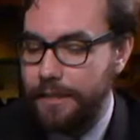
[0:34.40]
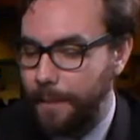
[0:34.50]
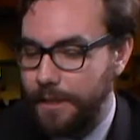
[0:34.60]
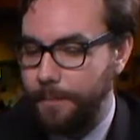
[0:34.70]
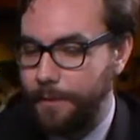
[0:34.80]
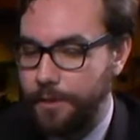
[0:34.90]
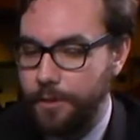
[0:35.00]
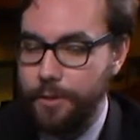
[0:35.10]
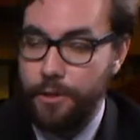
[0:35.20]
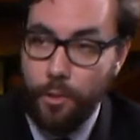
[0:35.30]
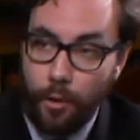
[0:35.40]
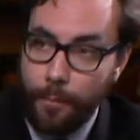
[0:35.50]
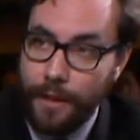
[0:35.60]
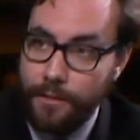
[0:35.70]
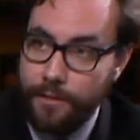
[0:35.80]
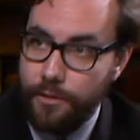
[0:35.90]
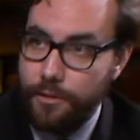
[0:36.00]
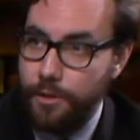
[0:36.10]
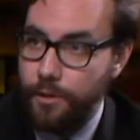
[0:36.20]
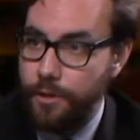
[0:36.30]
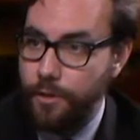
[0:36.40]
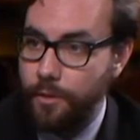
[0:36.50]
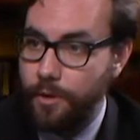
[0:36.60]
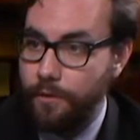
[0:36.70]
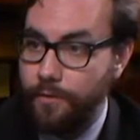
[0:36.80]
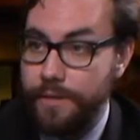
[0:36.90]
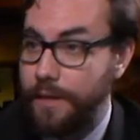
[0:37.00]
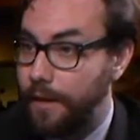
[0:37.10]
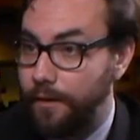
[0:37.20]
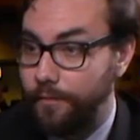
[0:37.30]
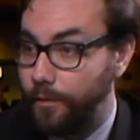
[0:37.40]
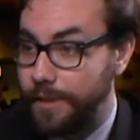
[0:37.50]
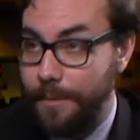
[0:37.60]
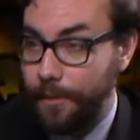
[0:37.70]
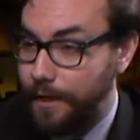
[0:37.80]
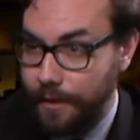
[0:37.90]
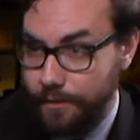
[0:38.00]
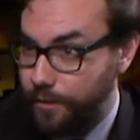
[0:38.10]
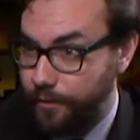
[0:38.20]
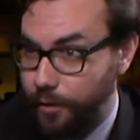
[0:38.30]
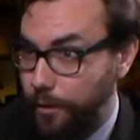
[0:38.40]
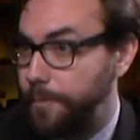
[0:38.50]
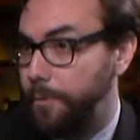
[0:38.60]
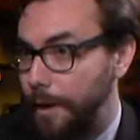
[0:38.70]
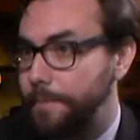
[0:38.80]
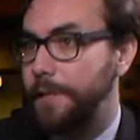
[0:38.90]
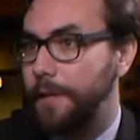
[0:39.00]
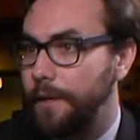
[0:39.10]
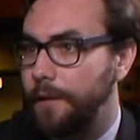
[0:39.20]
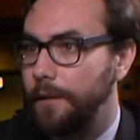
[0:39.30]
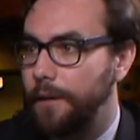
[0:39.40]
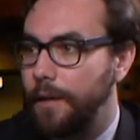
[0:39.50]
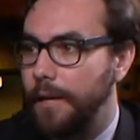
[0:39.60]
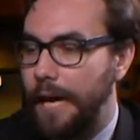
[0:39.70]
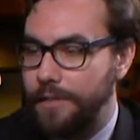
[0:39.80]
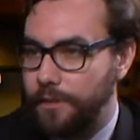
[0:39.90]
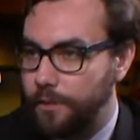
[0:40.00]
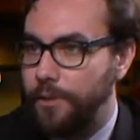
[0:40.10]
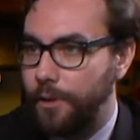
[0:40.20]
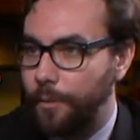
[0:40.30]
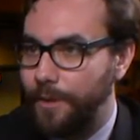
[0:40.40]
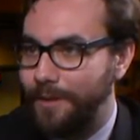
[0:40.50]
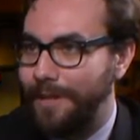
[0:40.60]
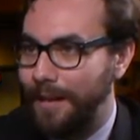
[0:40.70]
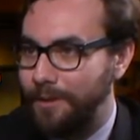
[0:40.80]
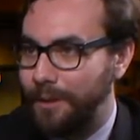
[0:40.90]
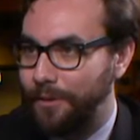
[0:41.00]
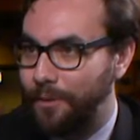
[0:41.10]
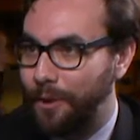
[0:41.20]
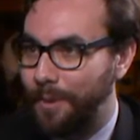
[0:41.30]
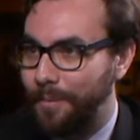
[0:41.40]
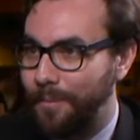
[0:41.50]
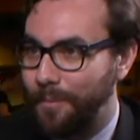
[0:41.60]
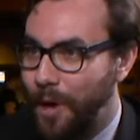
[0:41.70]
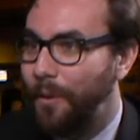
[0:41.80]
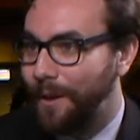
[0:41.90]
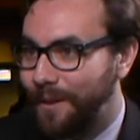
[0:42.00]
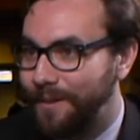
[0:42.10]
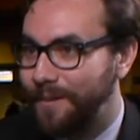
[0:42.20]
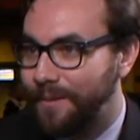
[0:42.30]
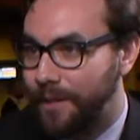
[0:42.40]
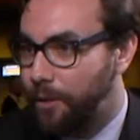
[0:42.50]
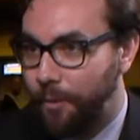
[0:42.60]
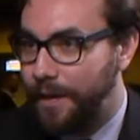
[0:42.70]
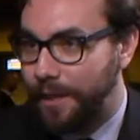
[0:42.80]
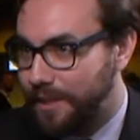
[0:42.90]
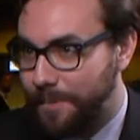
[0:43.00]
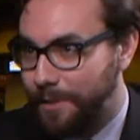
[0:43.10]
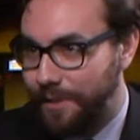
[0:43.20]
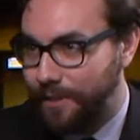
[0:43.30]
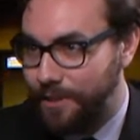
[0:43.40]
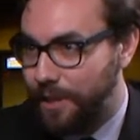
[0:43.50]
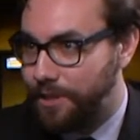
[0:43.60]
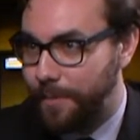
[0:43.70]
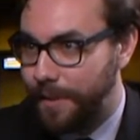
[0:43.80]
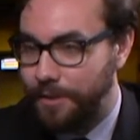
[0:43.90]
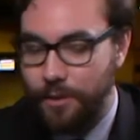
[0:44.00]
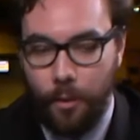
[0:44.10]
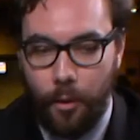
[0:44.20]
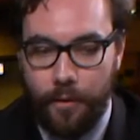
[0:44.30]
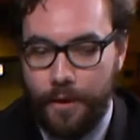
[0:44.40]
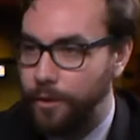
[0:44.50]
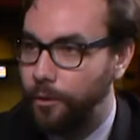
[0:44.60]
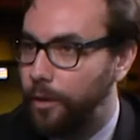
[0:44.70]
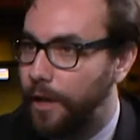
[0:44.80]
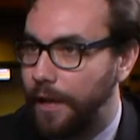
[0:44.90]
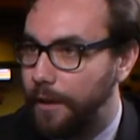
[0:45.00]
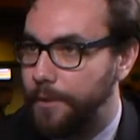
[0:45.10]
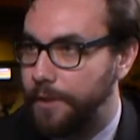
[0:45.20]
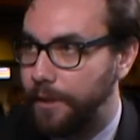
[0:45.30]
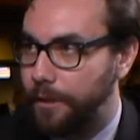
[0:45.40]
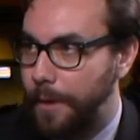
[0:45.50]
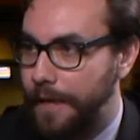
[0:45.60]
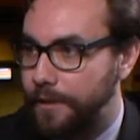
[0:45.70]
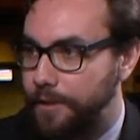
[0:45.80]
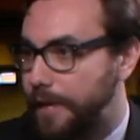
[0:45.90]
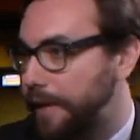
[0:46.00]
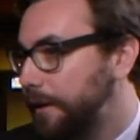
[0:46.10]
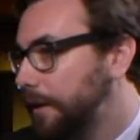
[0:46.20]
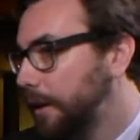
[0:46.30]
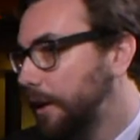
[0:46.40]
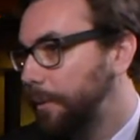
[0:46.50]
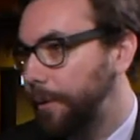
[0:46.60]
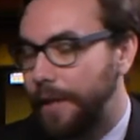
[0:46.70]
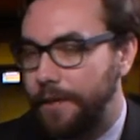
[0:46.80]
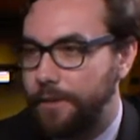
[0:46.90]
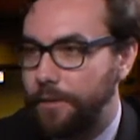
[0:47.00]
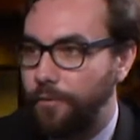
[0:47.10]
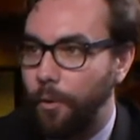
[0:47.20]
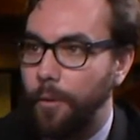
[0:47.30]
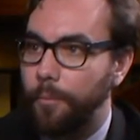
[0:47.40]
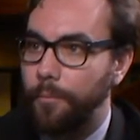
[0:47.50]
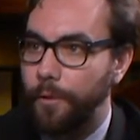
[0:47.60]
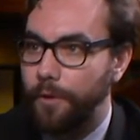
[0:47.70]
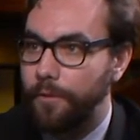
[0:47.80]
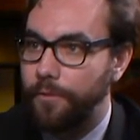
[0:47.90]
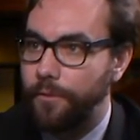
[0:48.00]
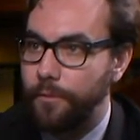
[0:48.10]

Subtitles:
possible to use the Tor browser so that you can visit, for example, the Council of Europe's website, and to do so without the Council of Europe knowing that you're reading a specific judgment or that you're looking at a particular page, say, relating to the Forum of